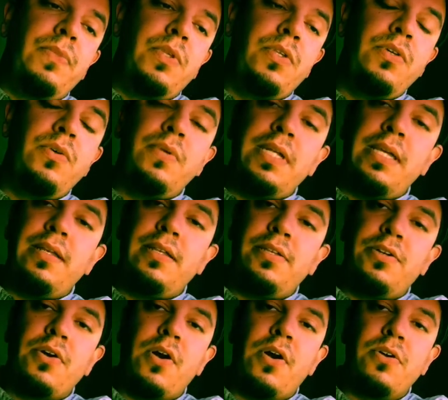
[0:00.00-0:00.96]
you need in
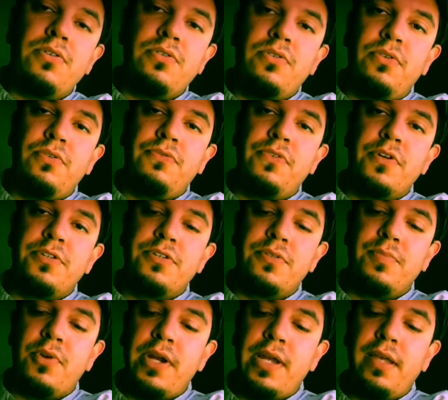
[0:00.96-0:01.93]
your arsenal for
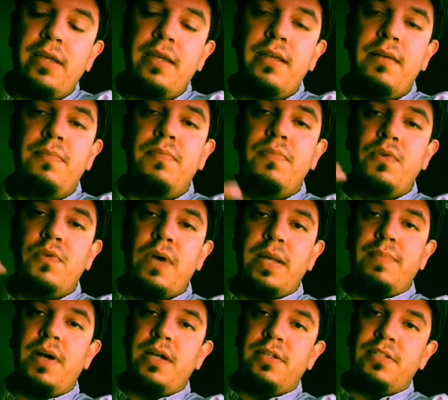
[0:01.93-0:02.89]
spring and
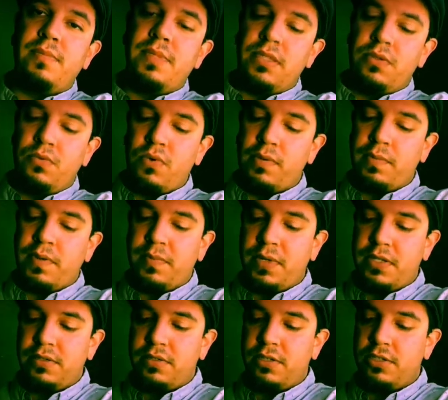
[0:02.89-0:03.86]
quite possibly the warmer
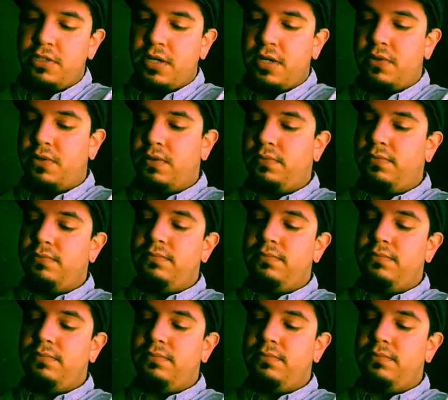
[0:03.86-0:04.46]
months in general.